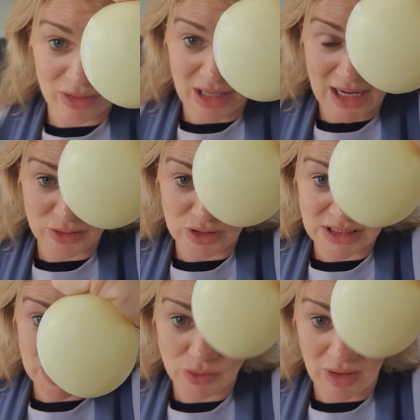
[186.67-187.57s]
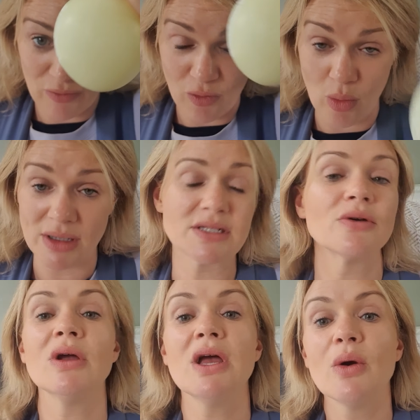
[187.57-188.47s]
of the entrance, it's a grade 4.
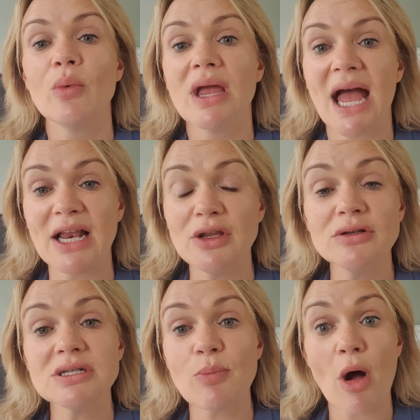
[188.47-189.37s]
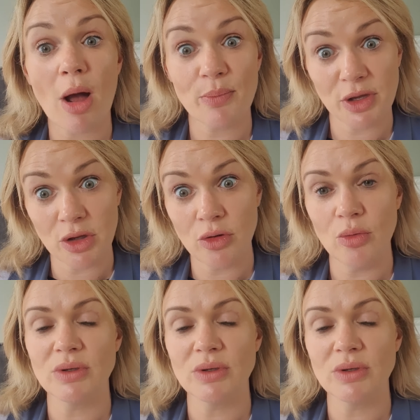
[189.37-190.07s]
So we can use a POPQ,